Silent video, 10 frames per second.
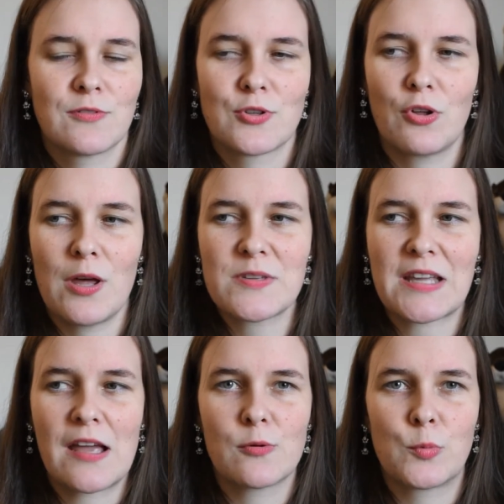So that was
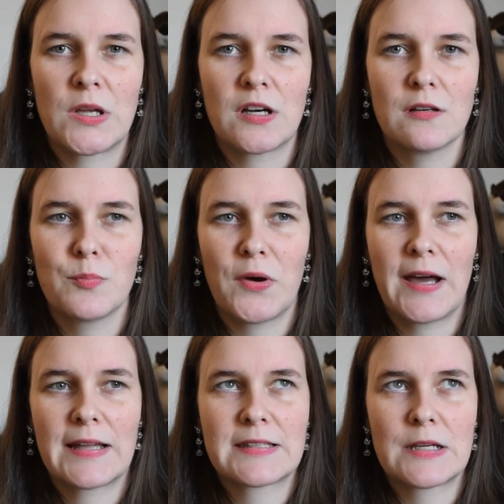kind of weird,
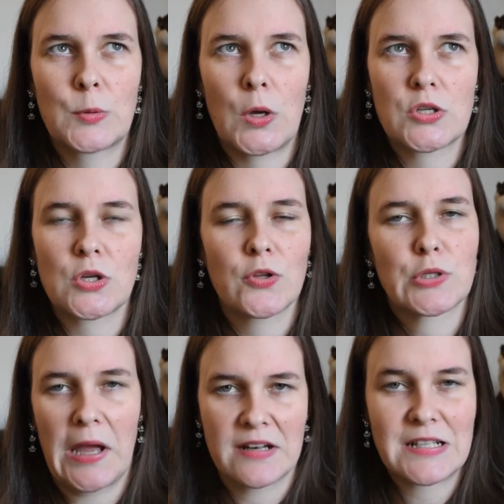but it was
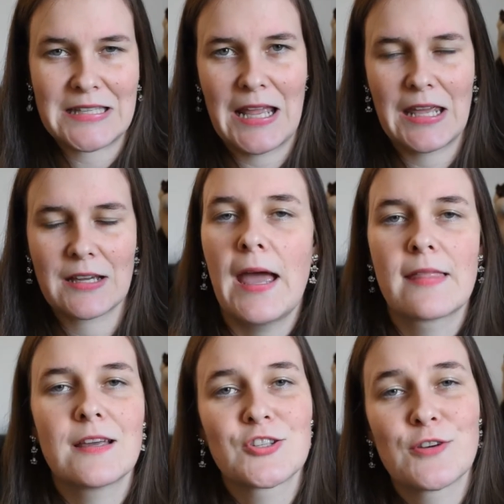also entertaining.
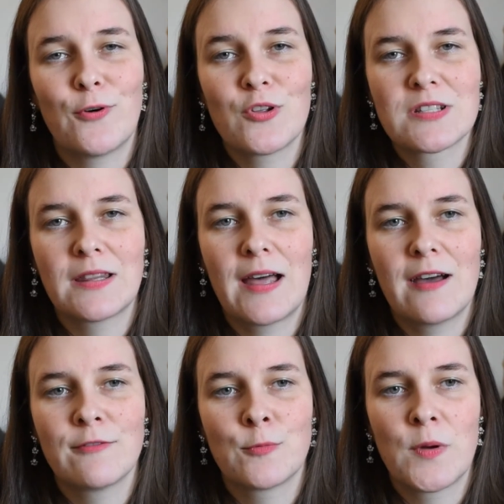And then she falls in
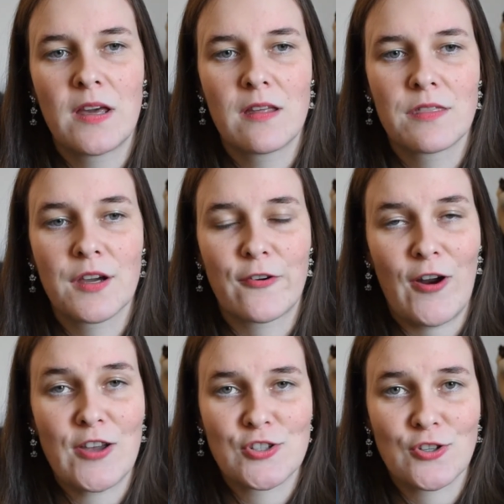love with the
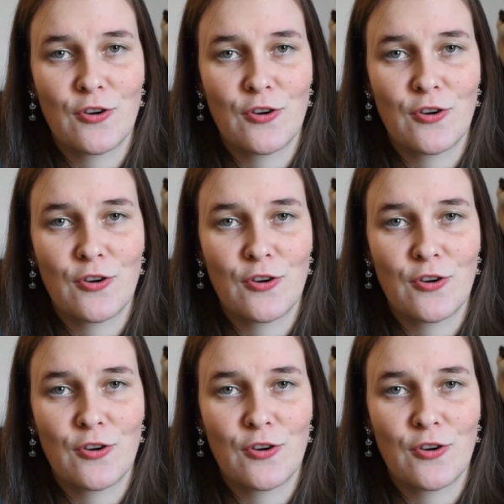crush